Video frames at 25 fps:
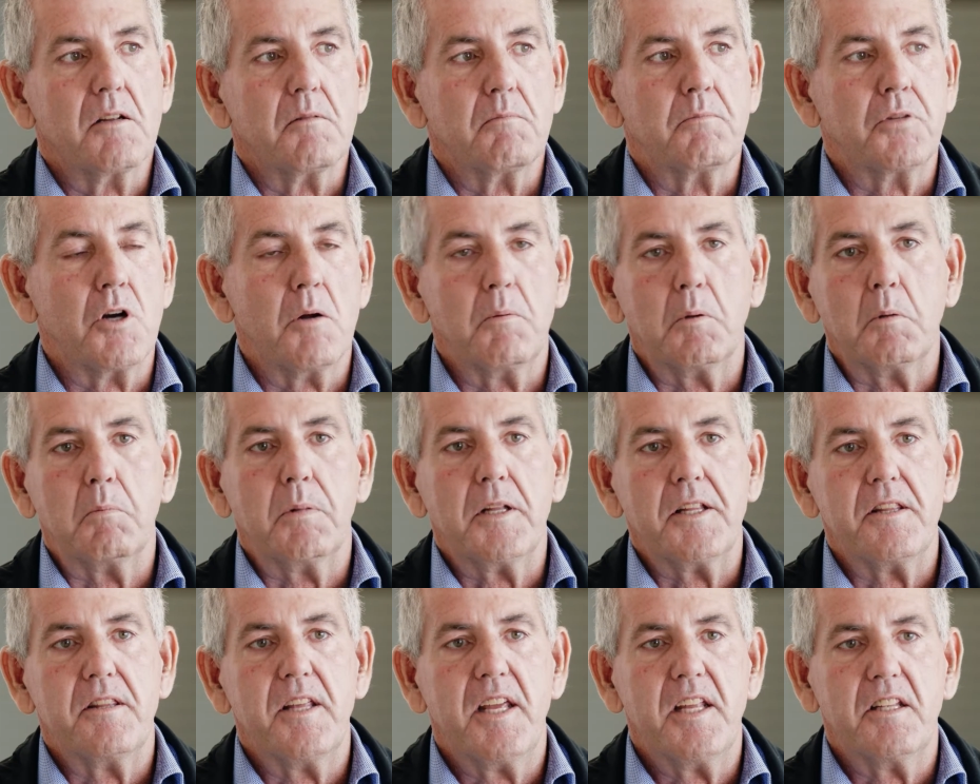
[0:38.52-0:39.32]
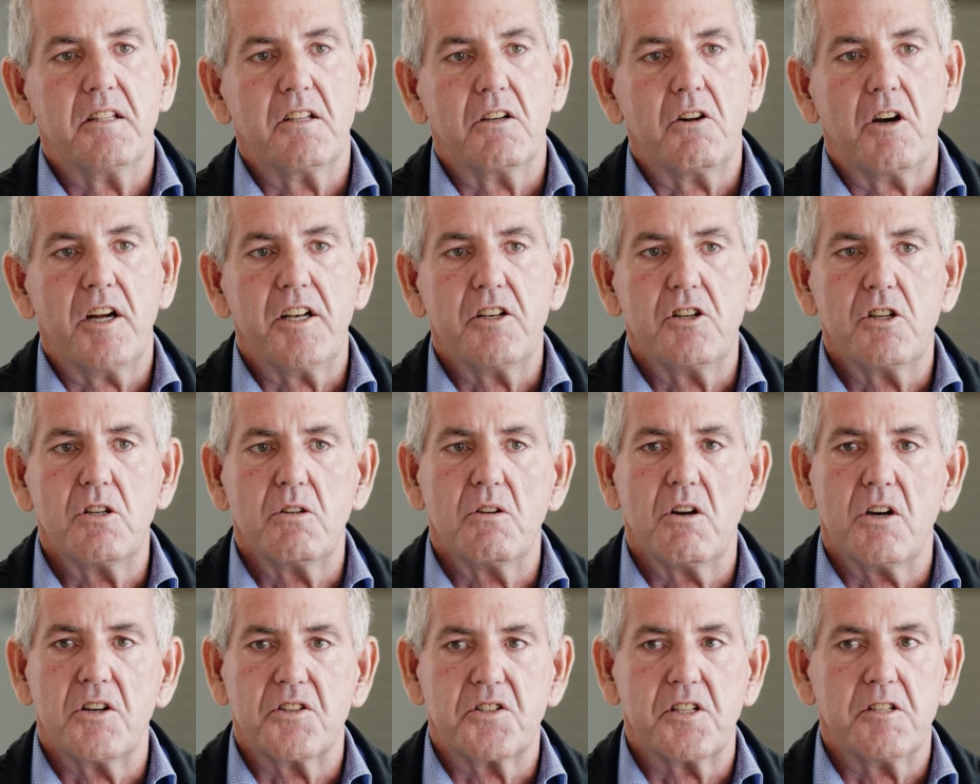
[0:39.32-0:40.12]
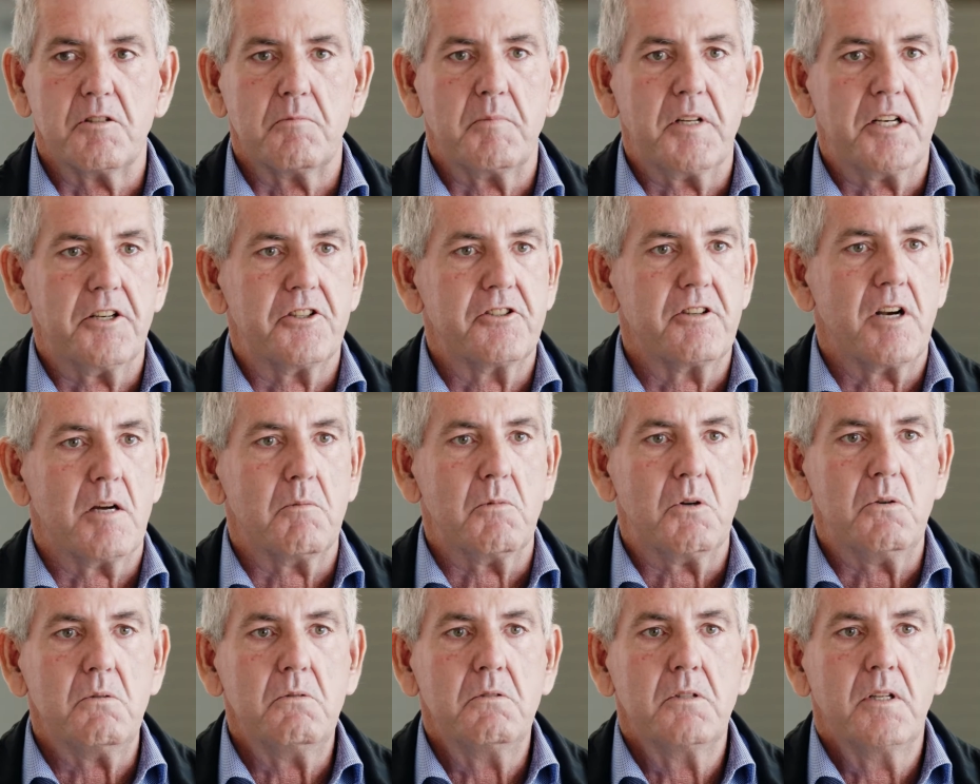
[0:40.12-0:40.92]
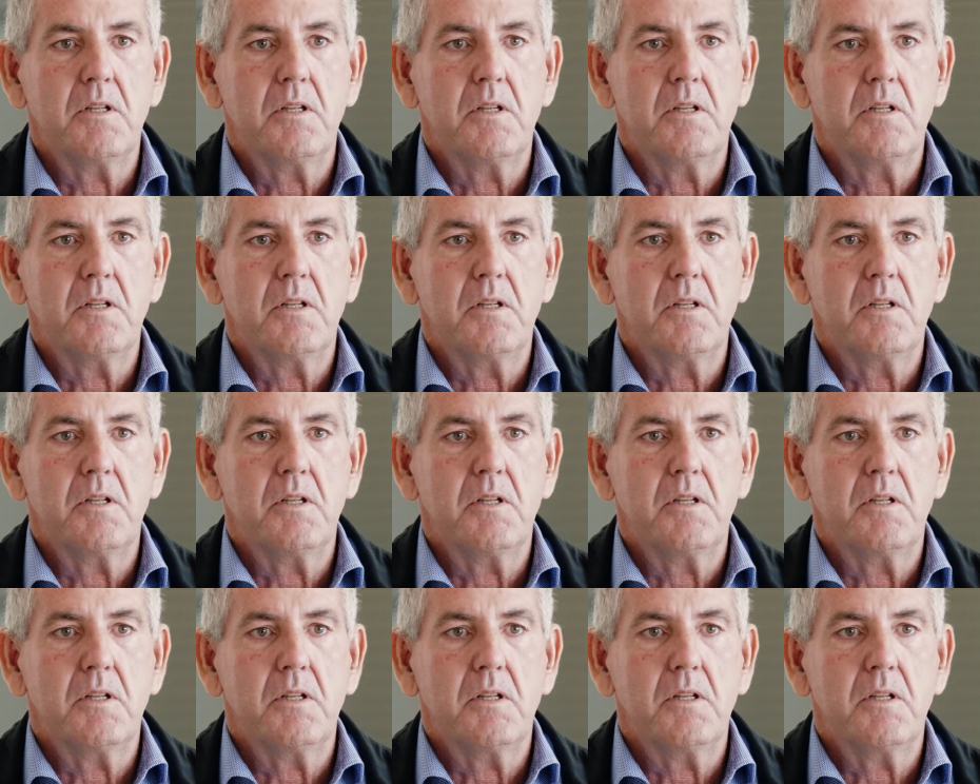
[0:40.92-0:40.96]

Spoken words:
Probably then that I knew I was in a bit of trouble,